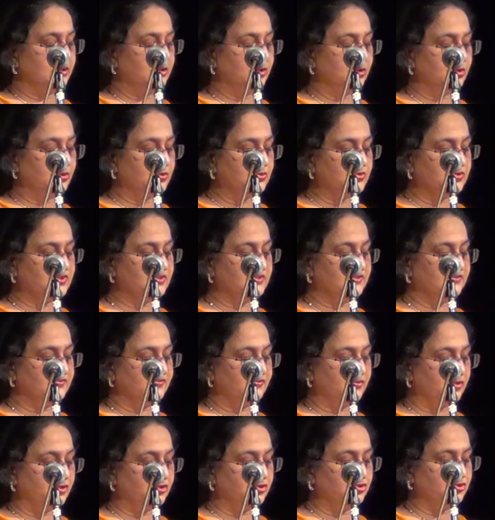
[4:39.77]
Rose
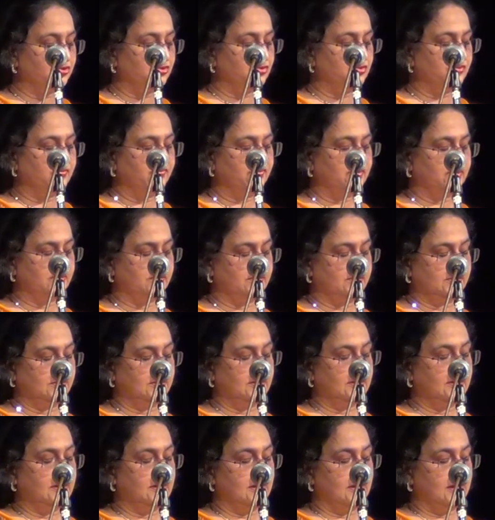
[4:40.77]
fought over
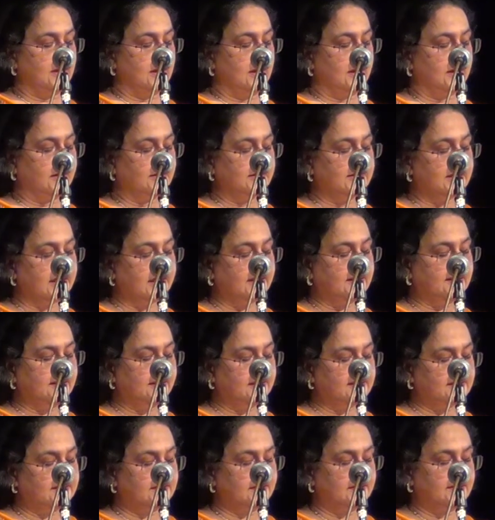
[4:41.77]
a dead
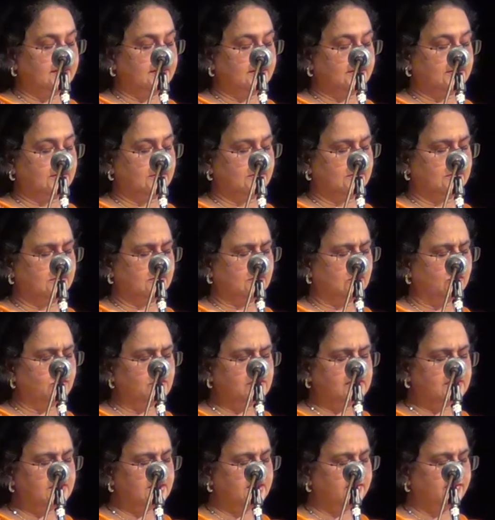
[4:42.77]
lizard, or
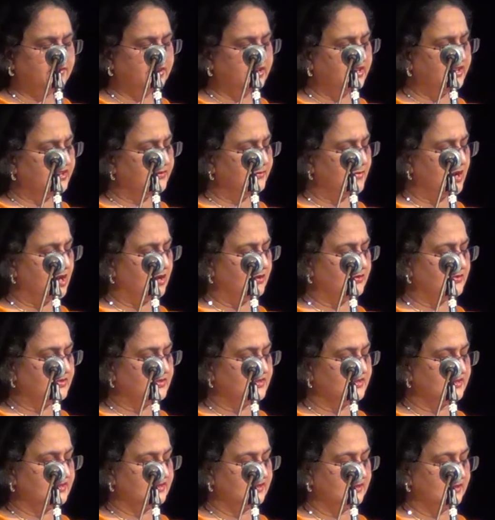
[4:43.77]
was it a field
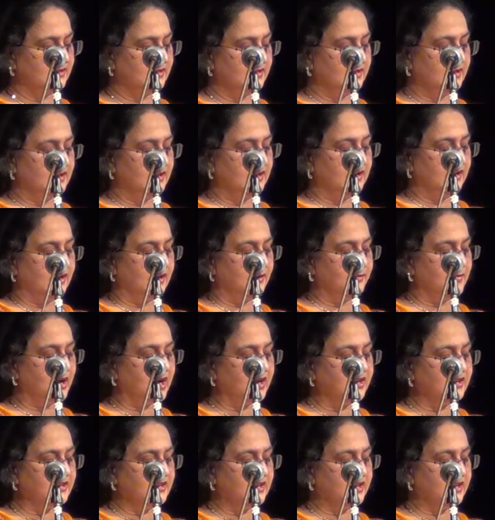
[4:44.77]
mouse? A
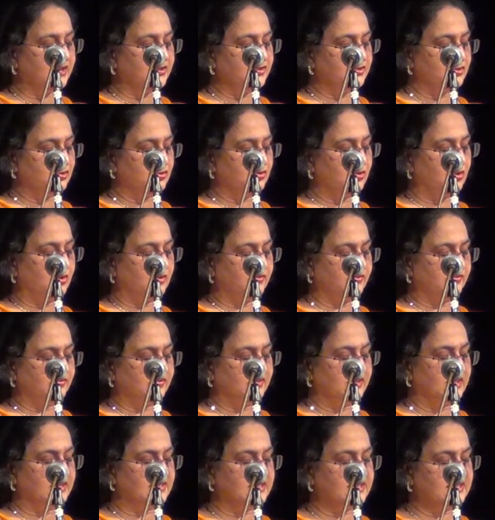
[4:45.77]
miner took
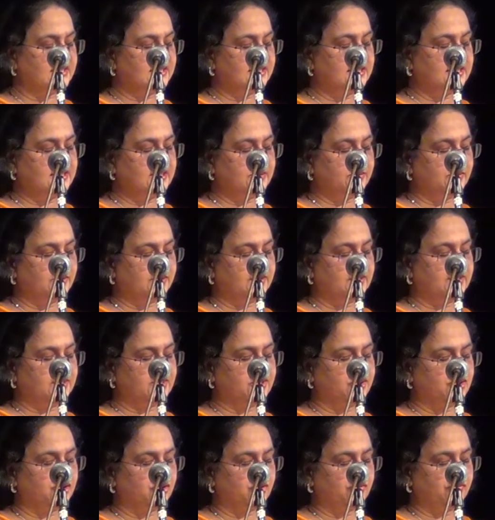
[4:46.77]
off lustily with
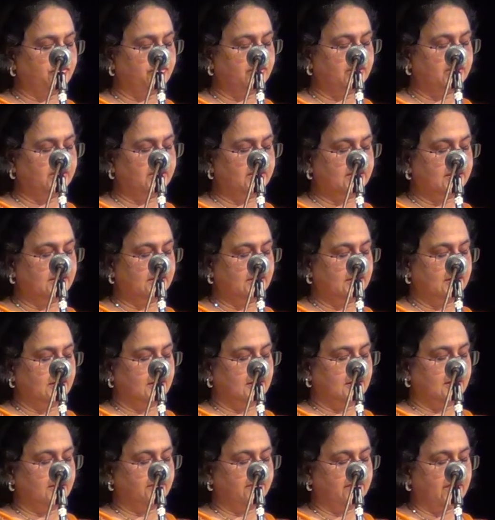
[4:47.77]
its trophy,
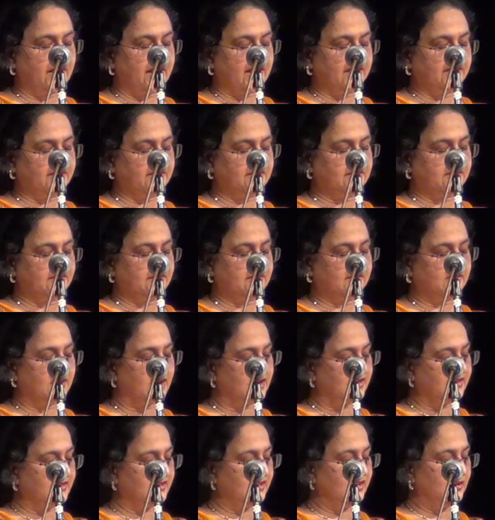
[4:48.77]
a fat,
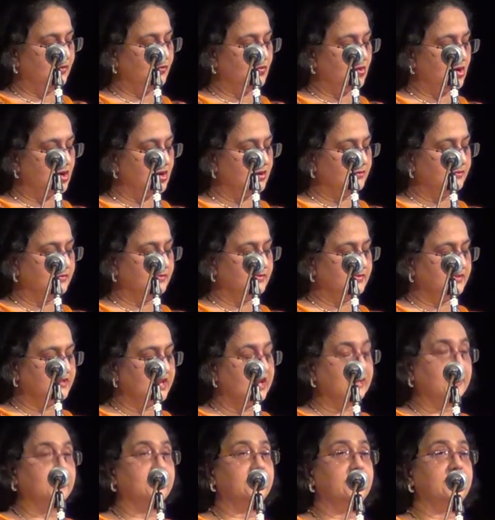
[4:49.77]
writhing worm
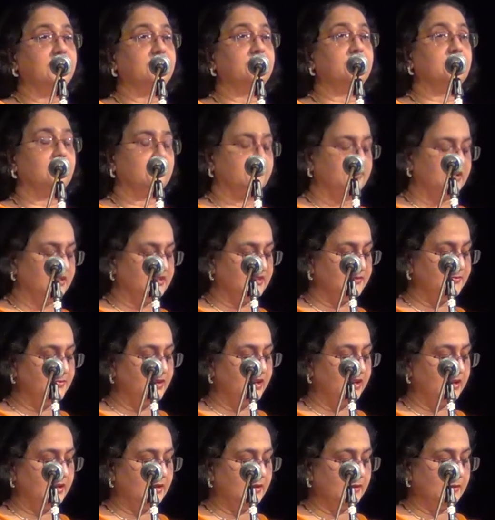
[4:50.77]
dangling from its beak.